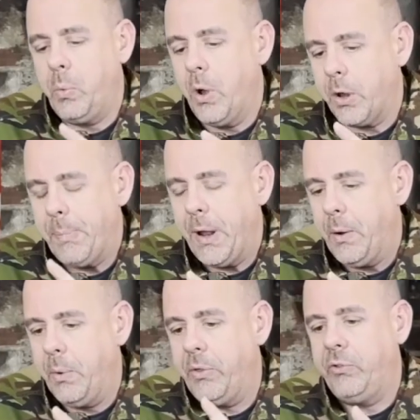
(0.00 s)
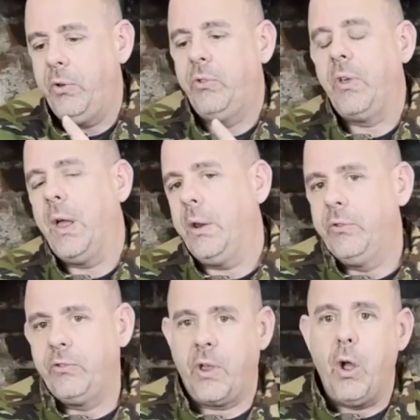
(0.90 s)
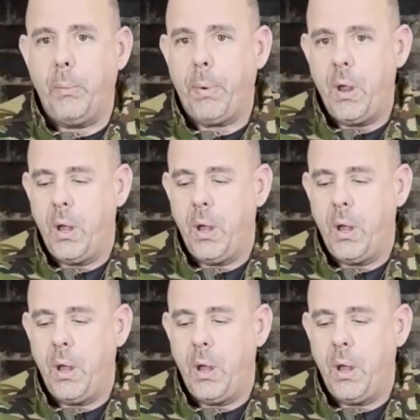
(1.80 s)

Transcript: work better with a SUSAT scope,